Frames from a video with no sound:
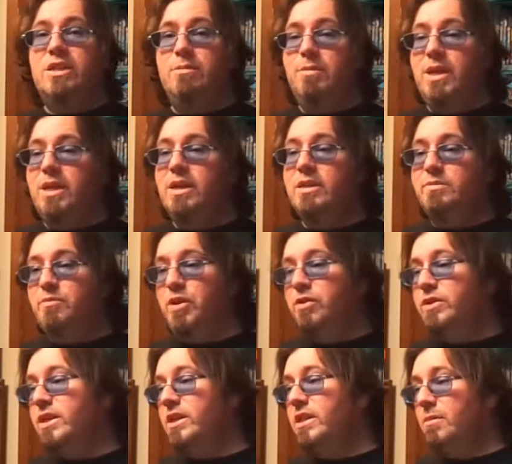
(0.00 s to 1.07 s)
the Amiga's
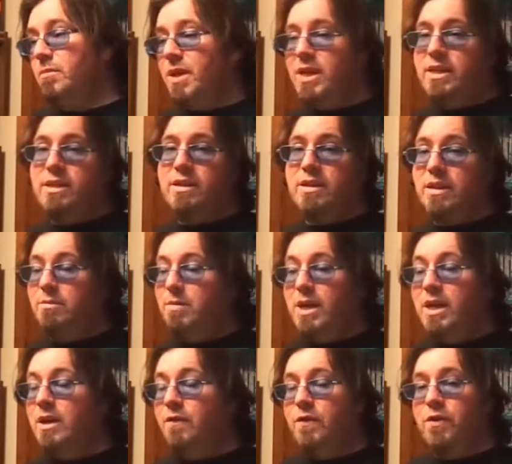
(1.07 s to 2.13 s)
music. The
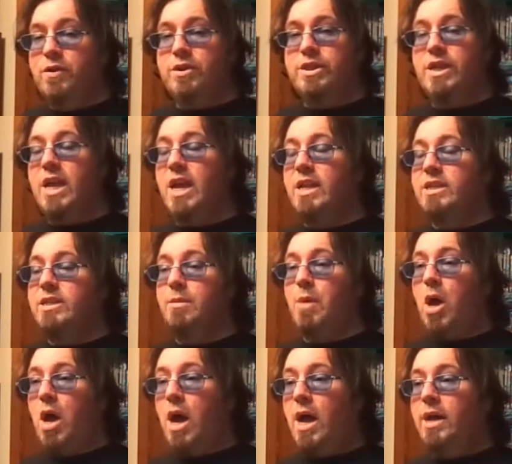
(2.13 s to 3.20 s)
Amiga version had some
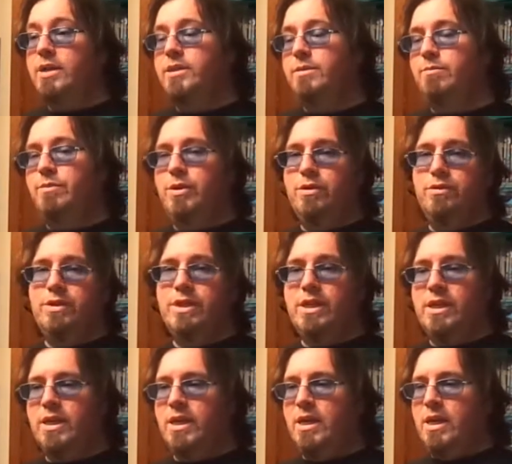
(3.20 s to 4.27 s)
awesome
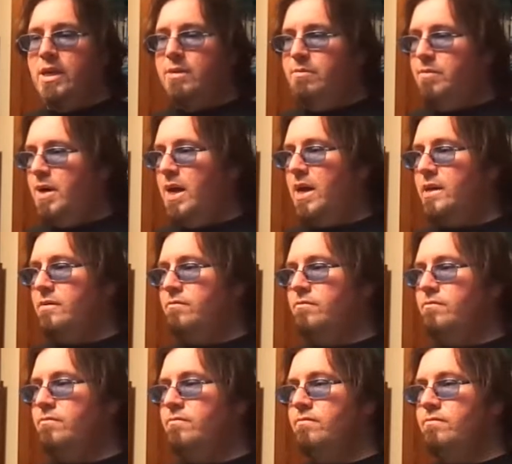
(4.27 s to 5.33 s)
music, but
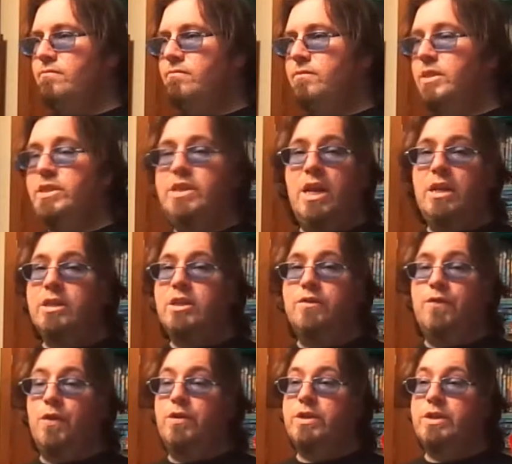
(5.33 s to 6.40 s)
the Genesis
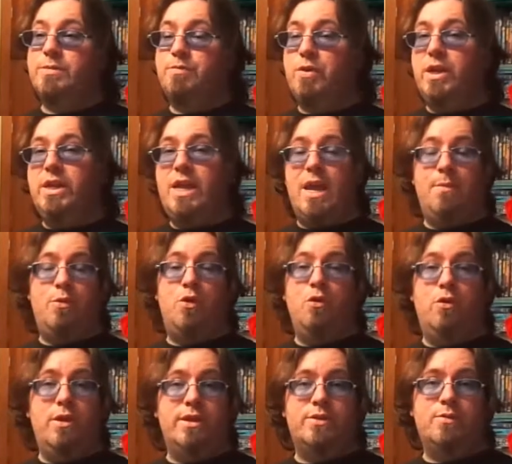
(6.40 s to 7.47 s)
version is pretty damn
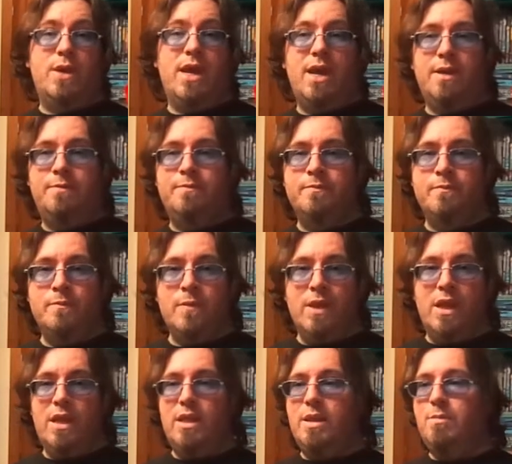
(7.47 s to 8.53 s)
cool as well.
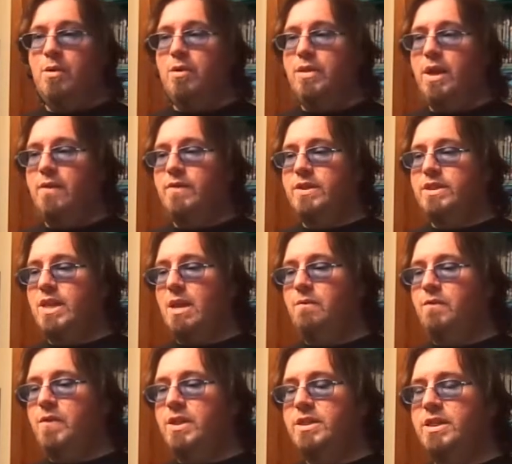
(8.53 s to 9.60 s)
And they both have the same
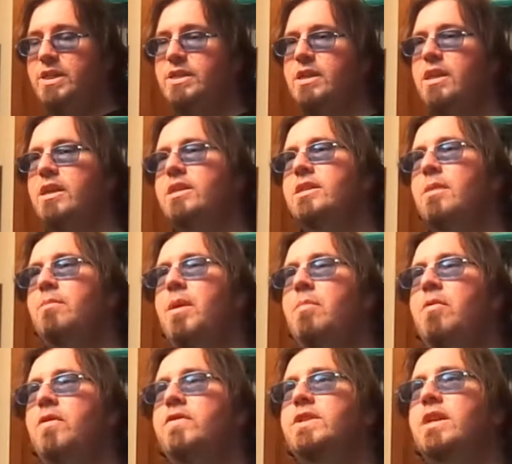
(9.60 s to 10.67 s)
physics. I think some
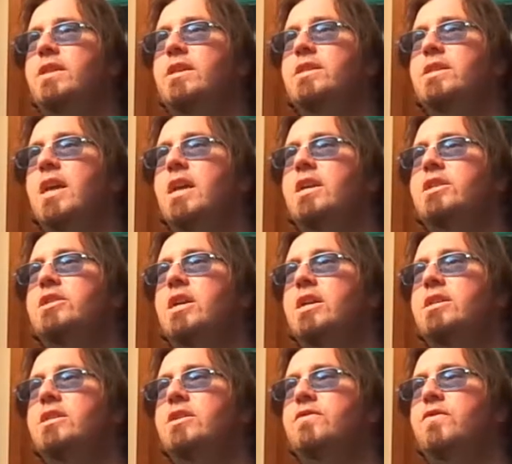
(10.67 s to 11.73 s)
people have said the Sega
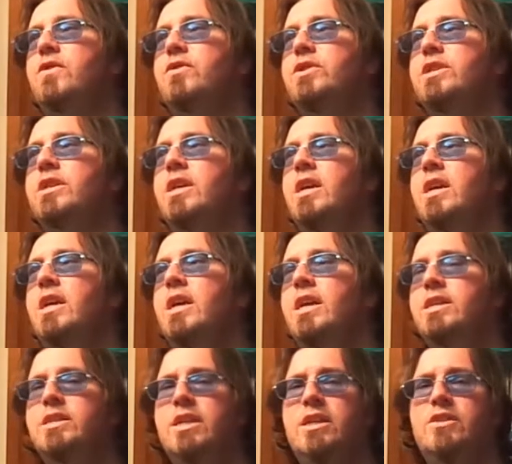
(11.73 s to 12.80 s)
Genesis version
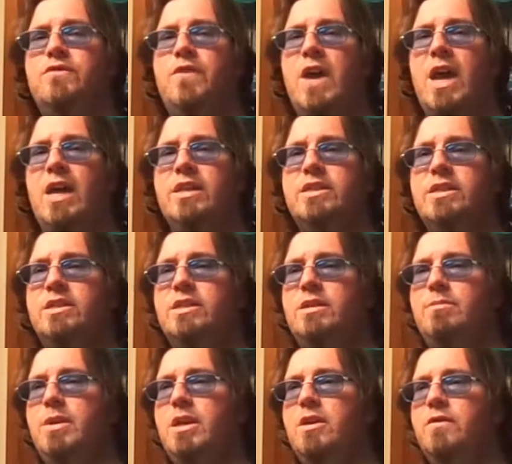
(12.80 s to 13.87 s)
isn't as fast as the
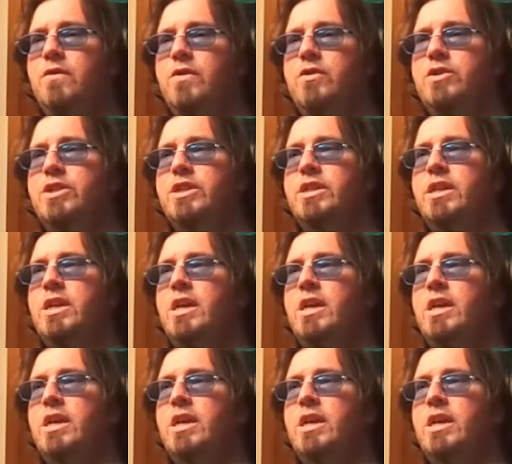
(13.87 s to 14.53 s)
Amiga version,